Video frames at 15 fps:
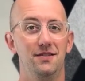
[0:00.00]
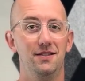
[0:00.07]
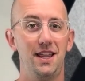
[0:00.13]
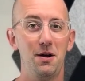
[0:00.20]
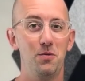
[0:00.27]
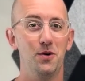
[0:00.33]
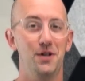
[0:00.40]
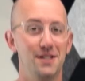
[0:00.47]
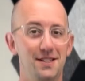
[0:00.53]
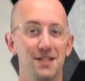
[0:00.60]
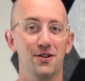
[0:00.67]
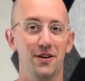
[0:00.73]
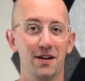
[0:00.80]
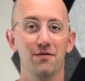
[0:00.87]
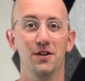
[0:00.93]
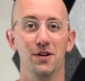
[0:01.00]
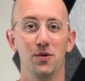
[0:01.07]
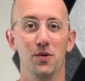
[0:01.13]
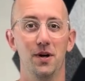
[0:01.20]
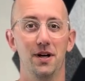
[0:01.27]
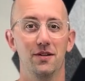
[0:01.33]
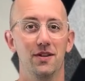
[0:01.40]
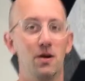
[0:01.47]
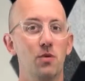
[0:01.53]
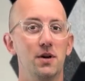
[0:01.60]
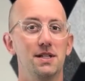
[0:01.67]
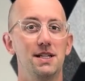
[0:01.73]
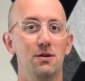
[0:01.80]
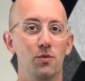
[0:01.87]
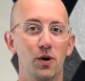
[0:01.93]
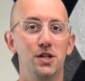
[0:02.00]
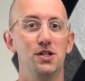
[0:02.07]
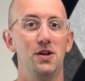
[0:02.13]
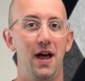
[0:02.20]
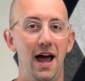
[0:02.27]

They want to see your inventory. They want to see what you